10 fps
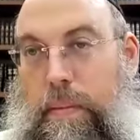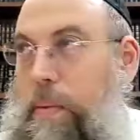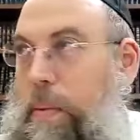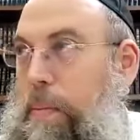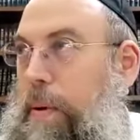
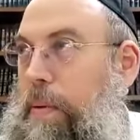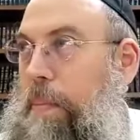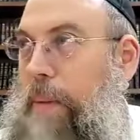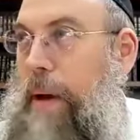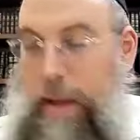We put it
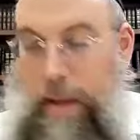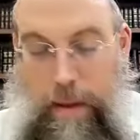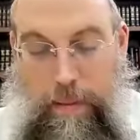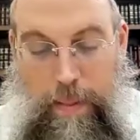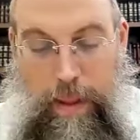right back
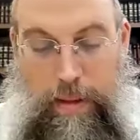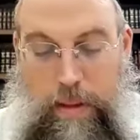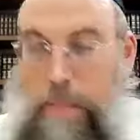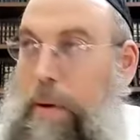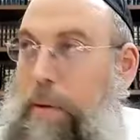
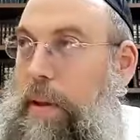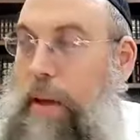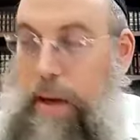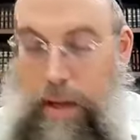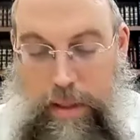into both of
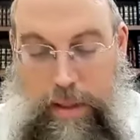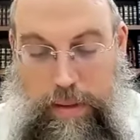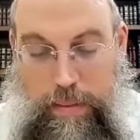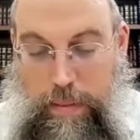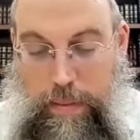their hands.
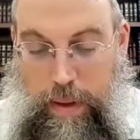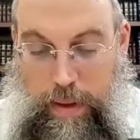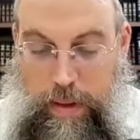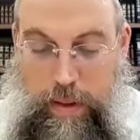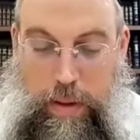
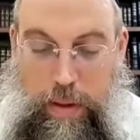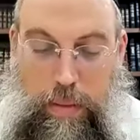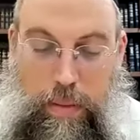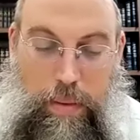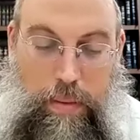
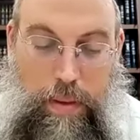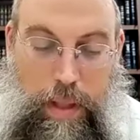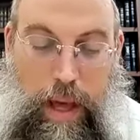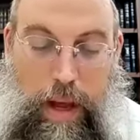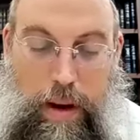So
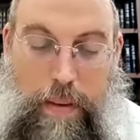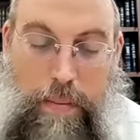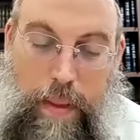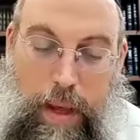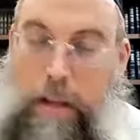
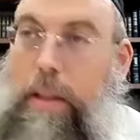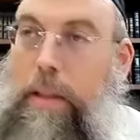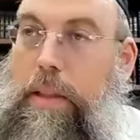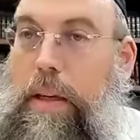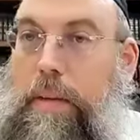then,
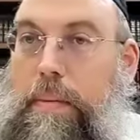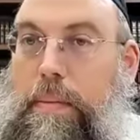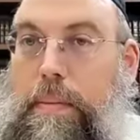Ikdisha,